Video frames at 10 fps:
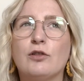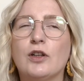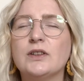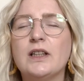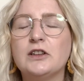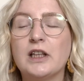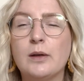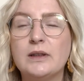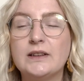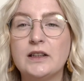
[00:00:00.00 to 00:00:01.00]
cross stitch I
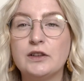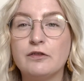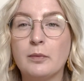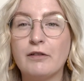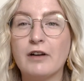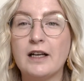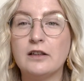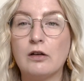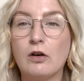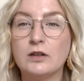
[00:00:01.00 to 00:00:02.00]
was stitching for my friend
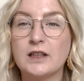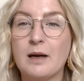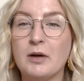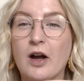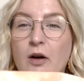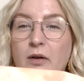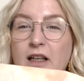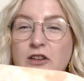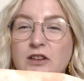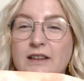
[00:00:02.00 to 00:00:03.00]
a long time ago, and it
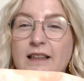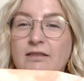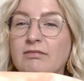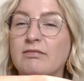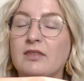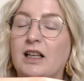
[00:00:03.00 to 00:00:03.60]
just didn't